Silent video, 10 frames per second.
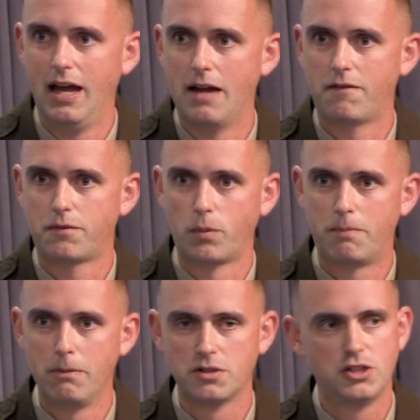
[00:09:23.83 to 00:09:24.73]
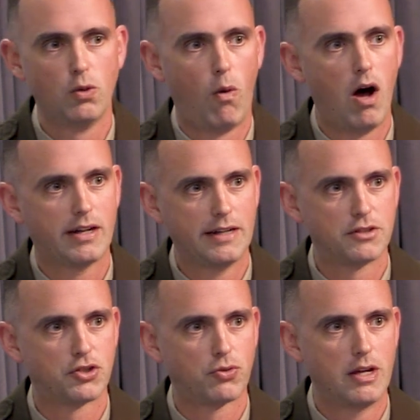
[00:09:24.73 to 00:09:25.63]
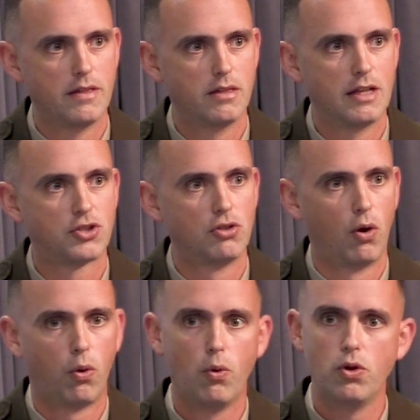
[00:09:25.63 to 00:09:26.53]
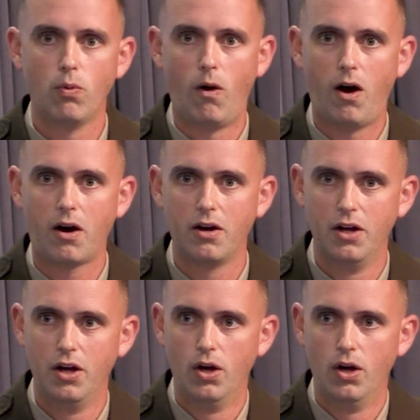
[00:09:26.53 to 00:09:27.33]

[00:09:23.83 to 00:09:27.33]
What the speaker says: And when people see you walking down the street, they should know who you are,